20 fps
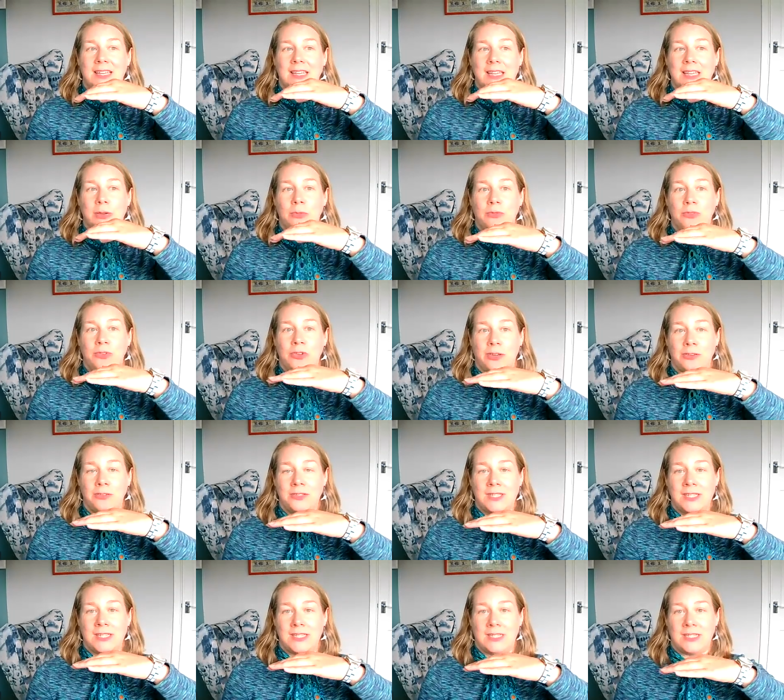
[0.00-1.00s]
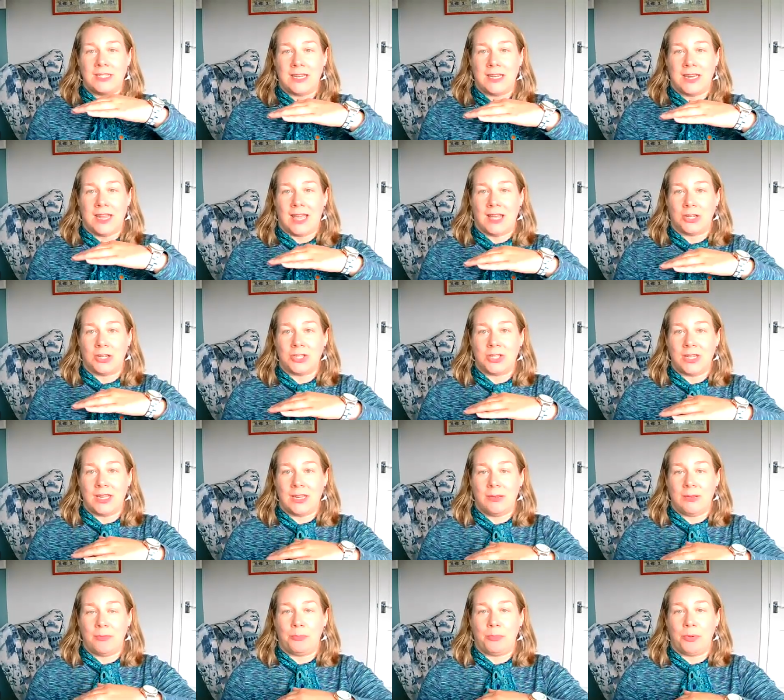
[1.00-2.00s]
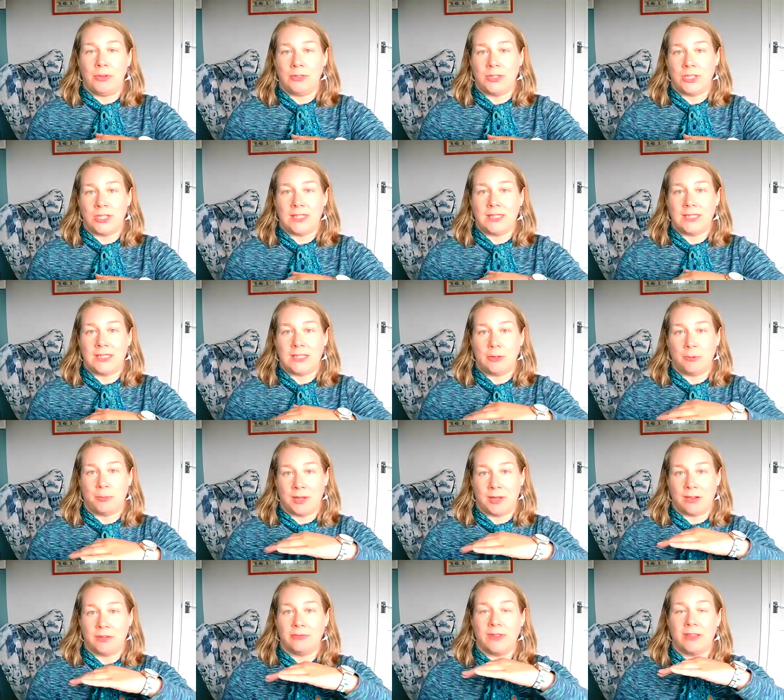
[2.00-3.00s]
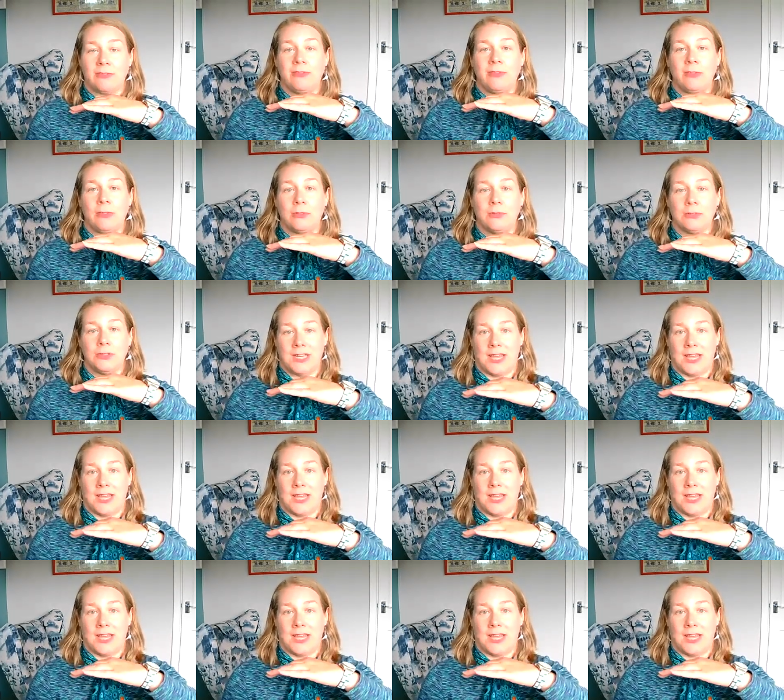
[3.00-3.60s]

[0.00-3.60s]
you will notice that it actually pushes your pelvic floor